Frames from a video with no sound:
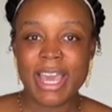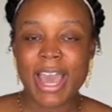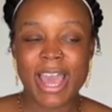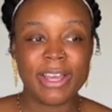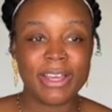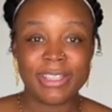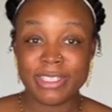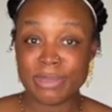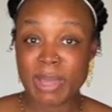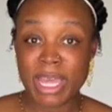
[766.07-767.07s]
I call
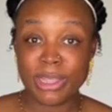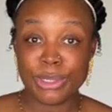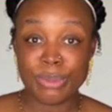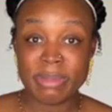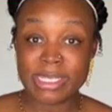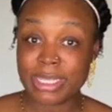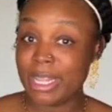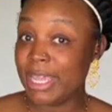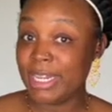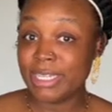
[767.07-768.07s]
this my little
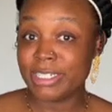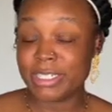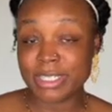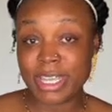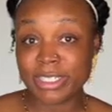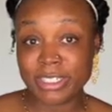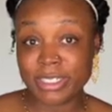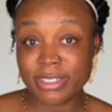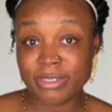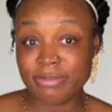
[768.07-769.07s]
miscellaneous
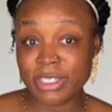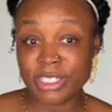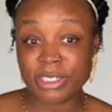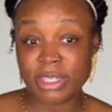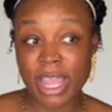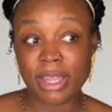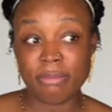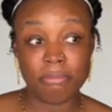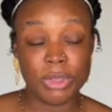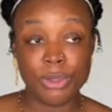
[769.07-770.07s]
section, just like
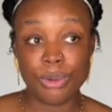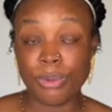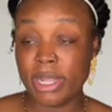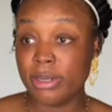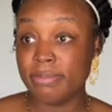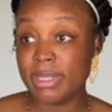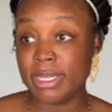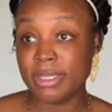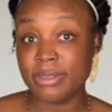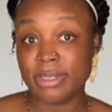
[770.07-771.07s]
little random
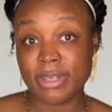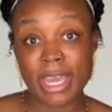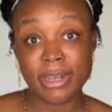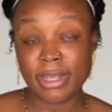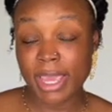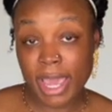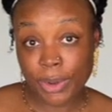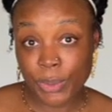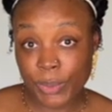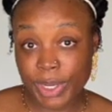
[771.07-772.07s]
things. They're not in a
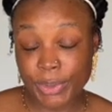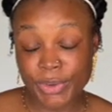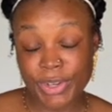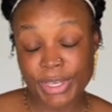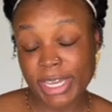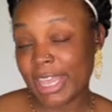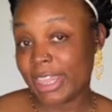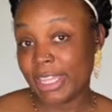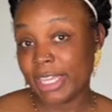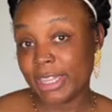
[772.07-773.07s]
category or
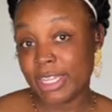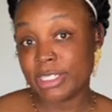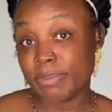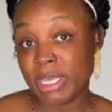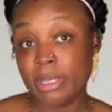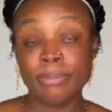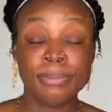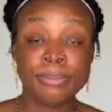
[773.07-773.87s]
nothing like that to me.